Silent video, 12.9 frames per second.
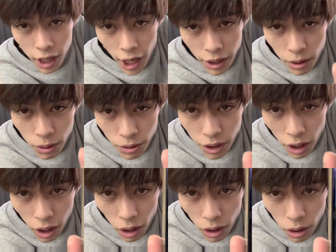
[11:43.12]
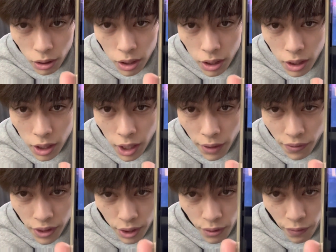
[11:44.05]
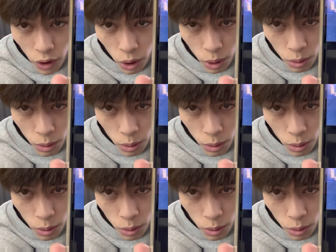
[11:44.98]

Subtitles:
I don't know if this photo